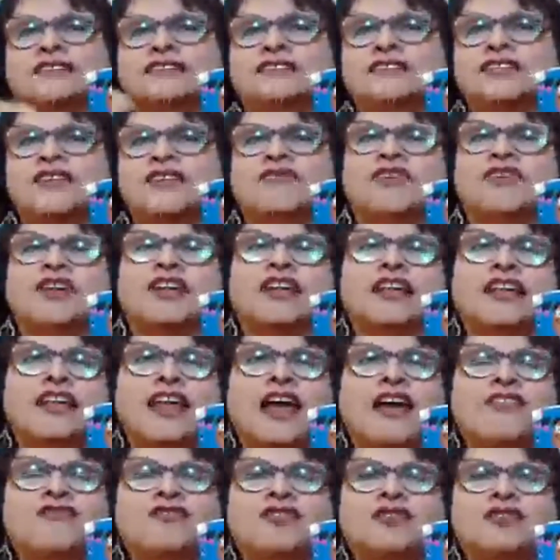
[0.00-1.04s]
different
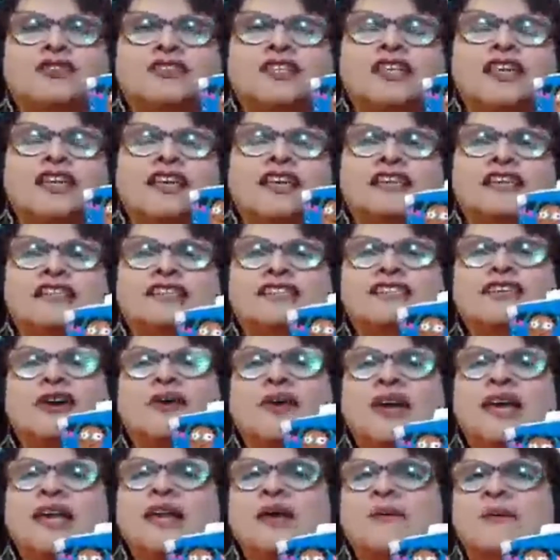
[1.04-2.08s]
level. So
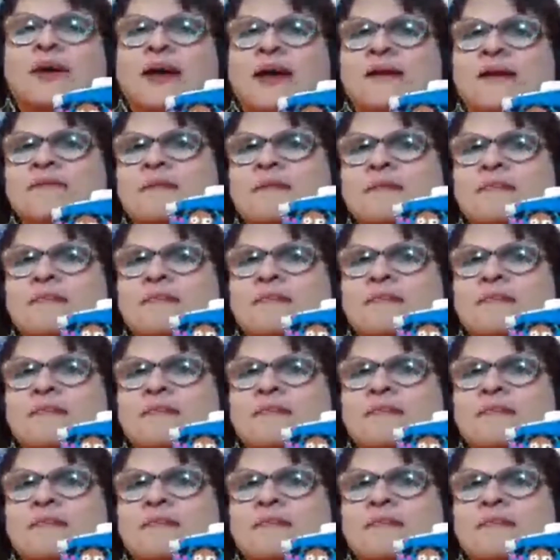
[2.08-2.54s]
anyway,